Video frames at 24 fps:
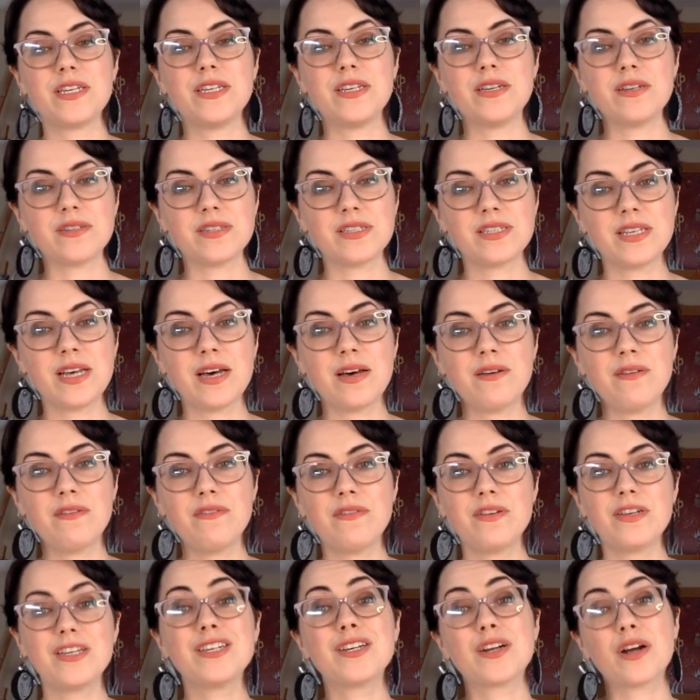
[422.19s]
yourself,
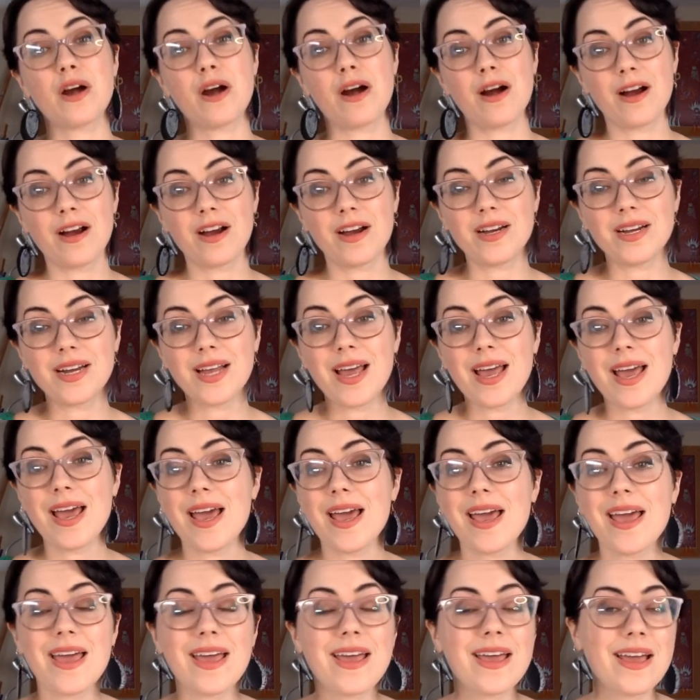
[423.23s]
your heart,
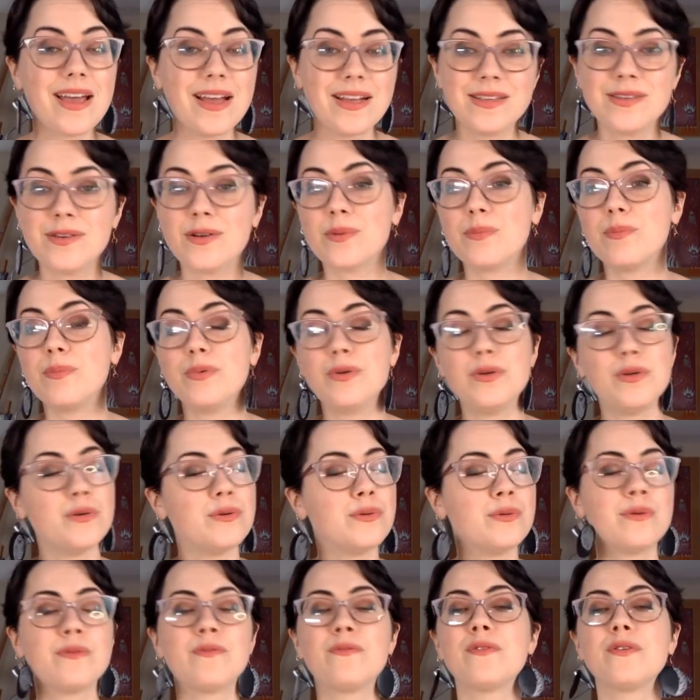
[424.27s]
and your
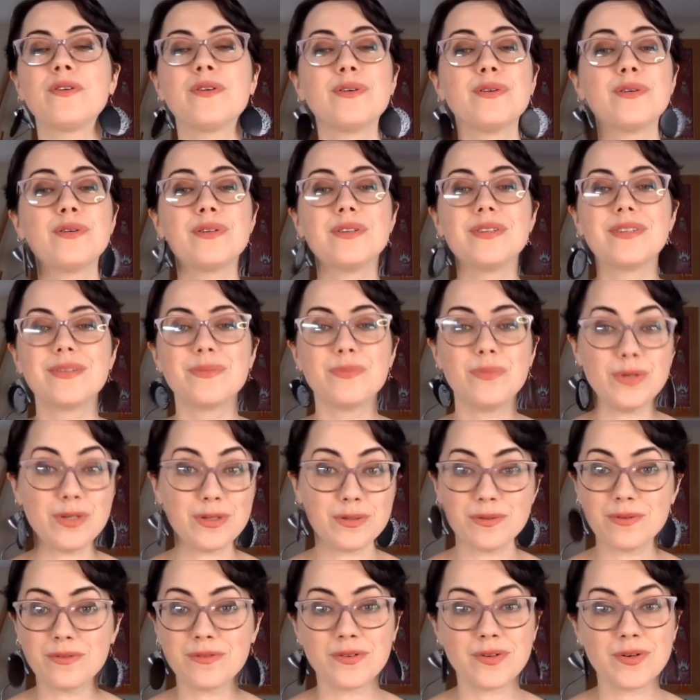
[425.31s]
beautiful,
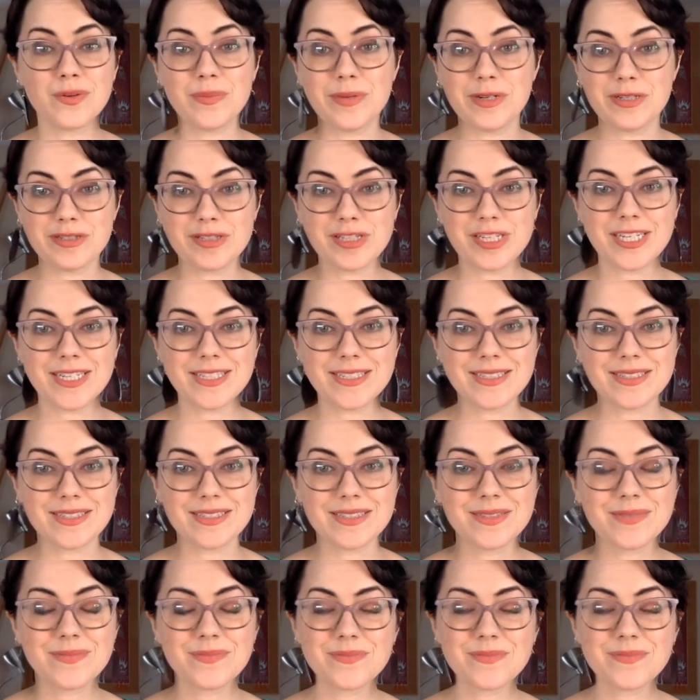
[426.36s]
beautiful emotions.